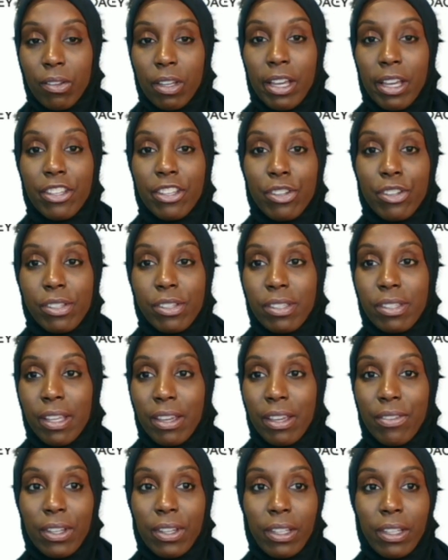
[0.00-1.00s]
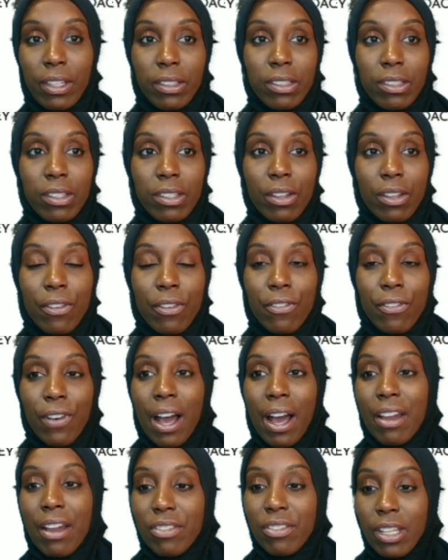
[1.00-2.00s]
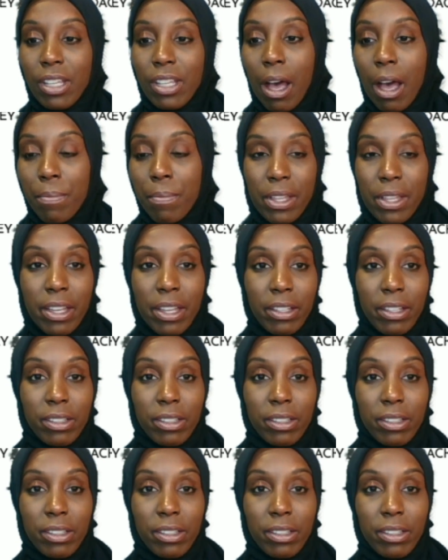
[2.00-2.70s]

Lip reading: and your savings. Five top things.